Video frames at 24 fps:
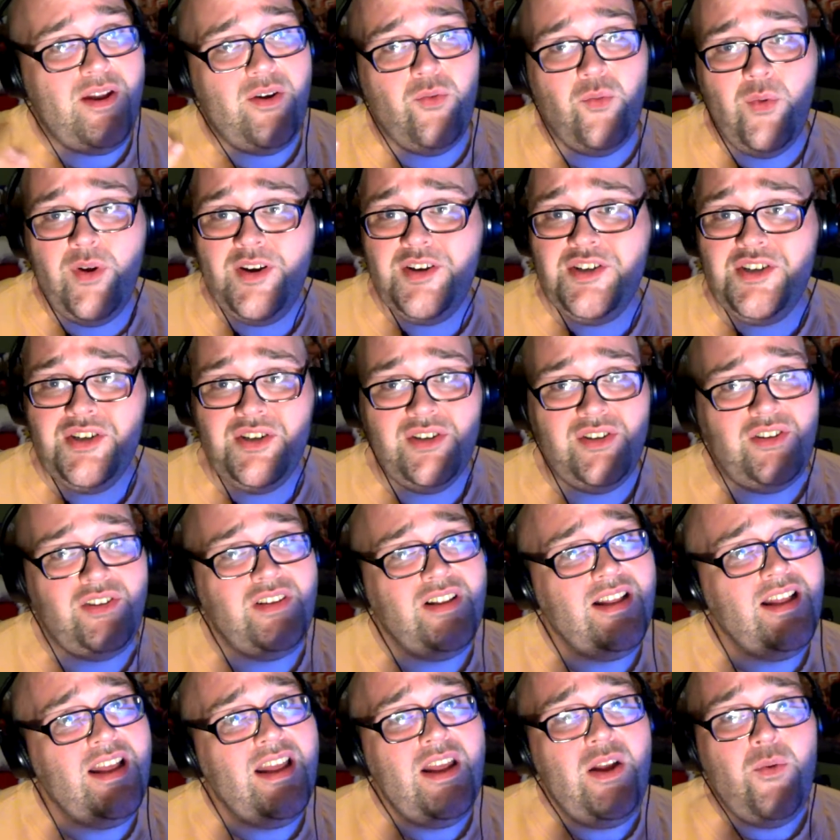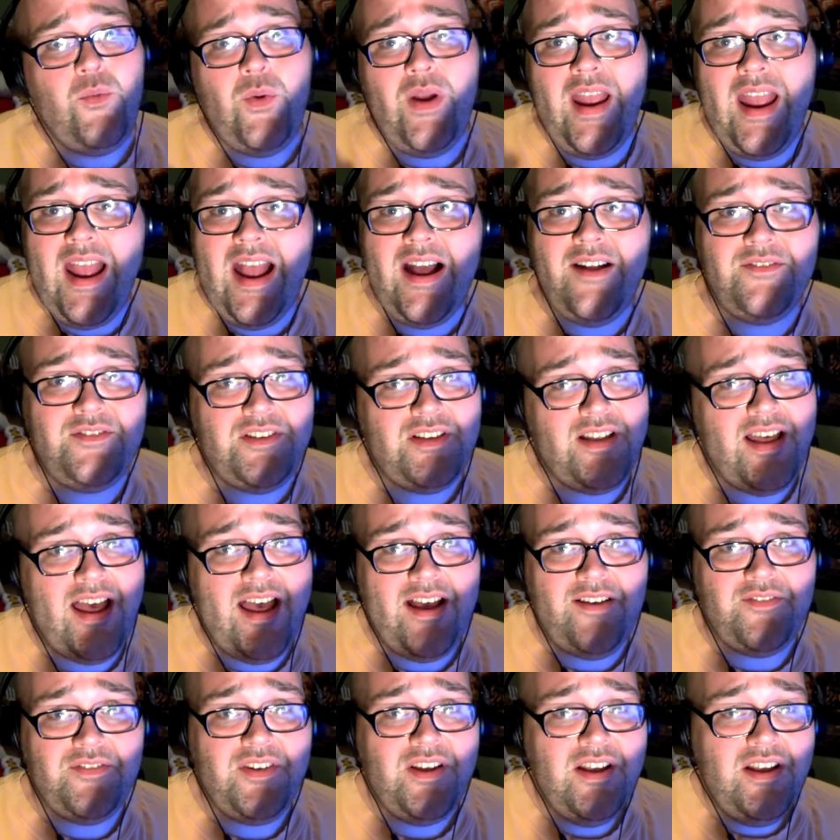original. We have to
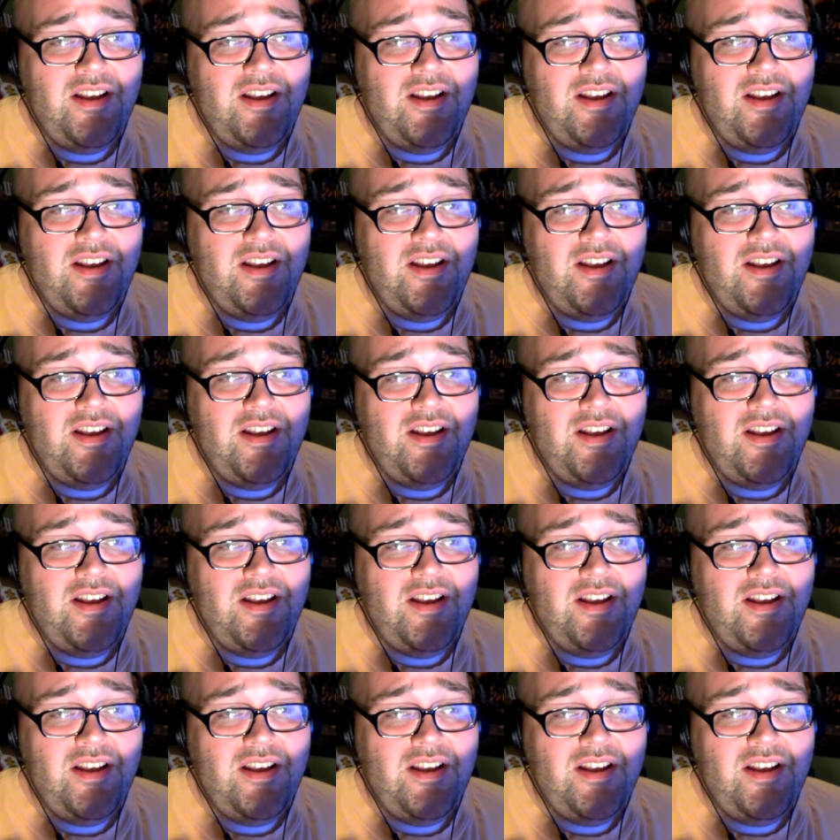have